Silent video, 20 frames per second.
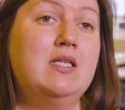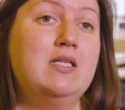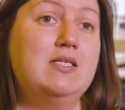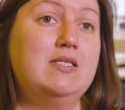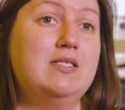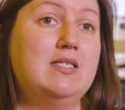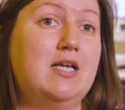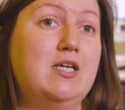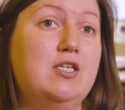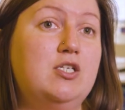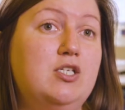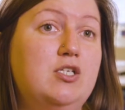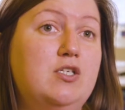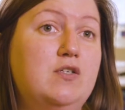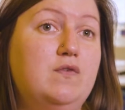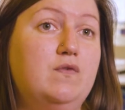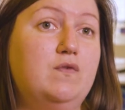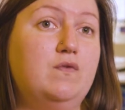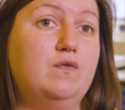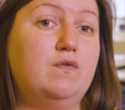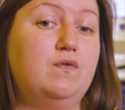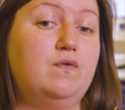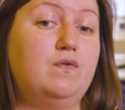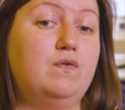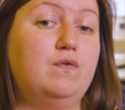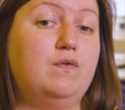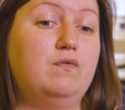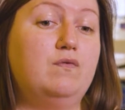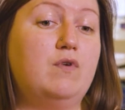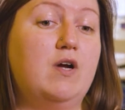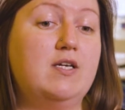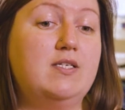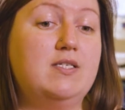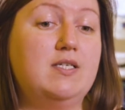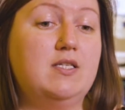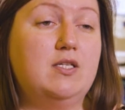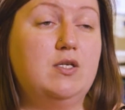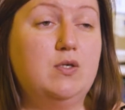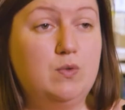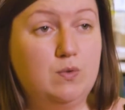the standard of
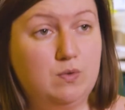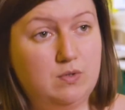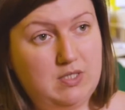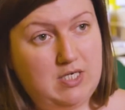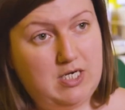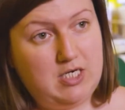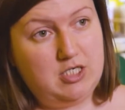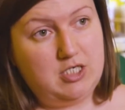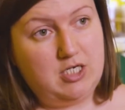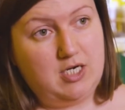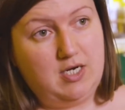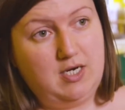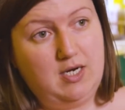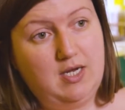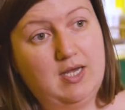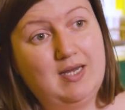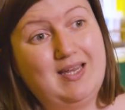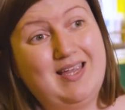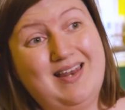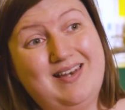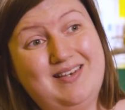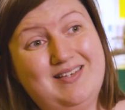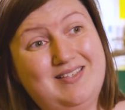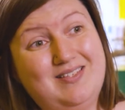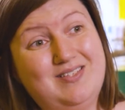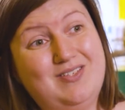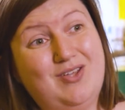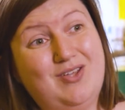writing that you're teaching against